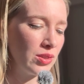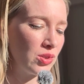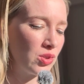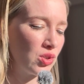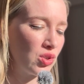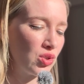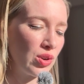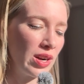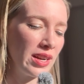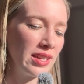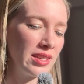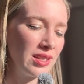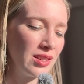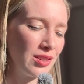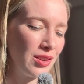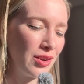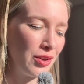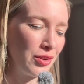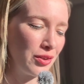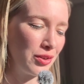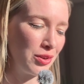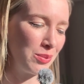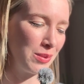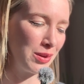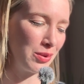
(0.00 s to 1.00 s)
strident
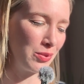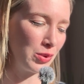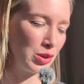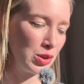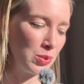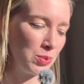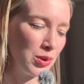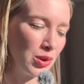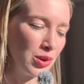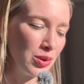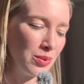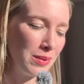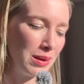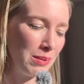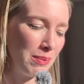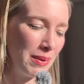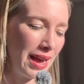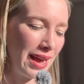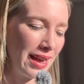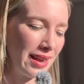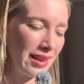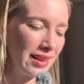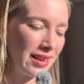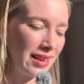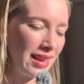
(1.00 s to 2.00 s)
argument which pulled me
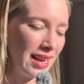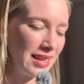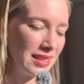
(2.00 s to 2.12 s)
back,